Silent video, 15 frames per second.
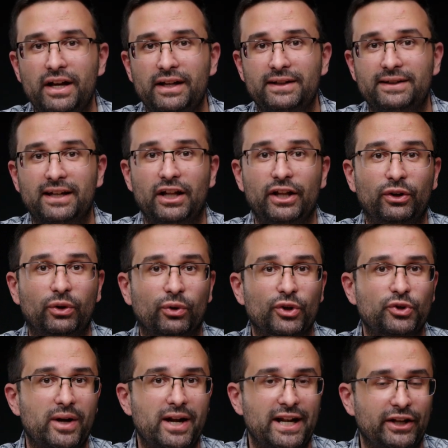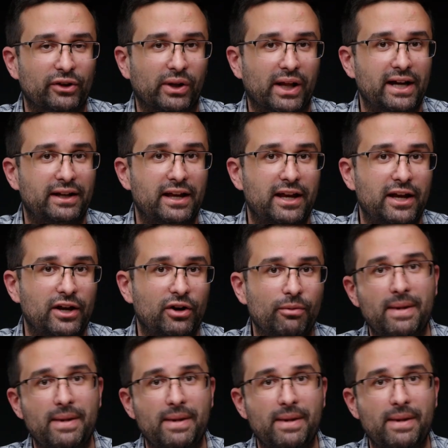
selling or trading your Leica gear,